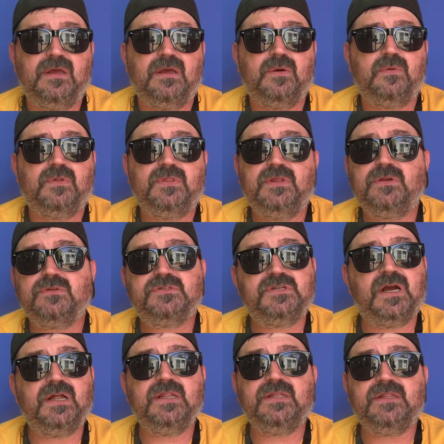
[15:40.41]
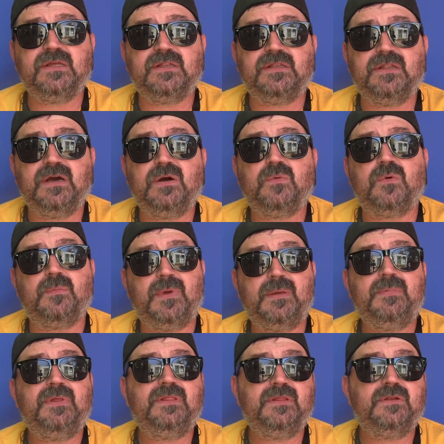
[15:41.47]
Well, little Johnny didn't know. Well,
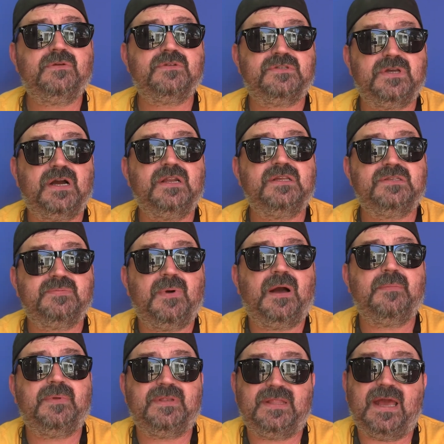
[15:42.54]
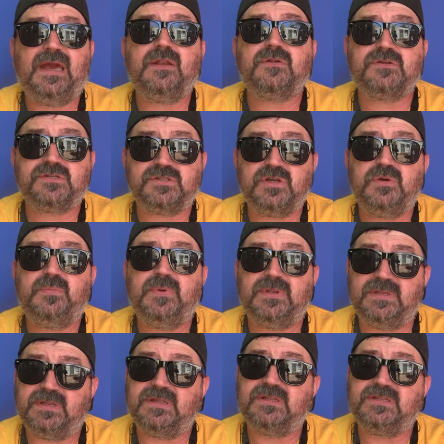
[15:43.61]
maybe little Johnny's mom and dad are
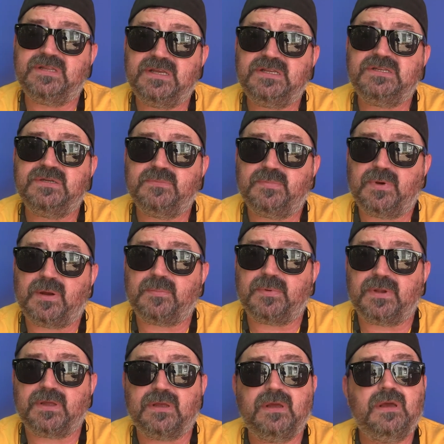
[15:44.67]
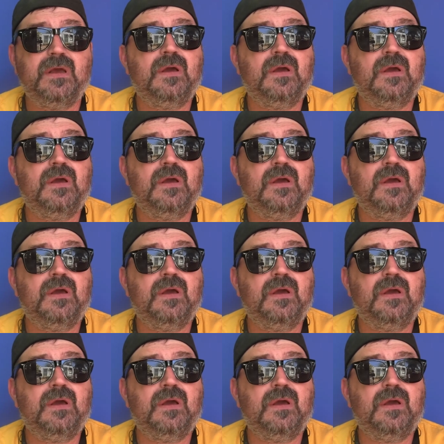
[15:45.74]
stupid and didn't teach him properly.